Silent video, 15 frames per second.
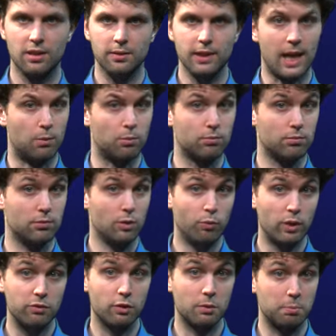Now,
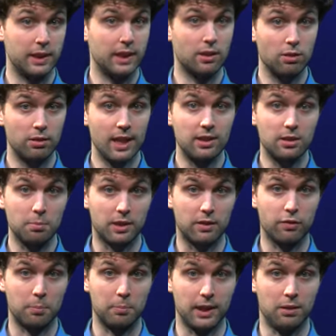what would be a good estimate
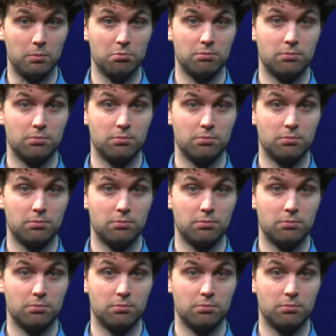for P?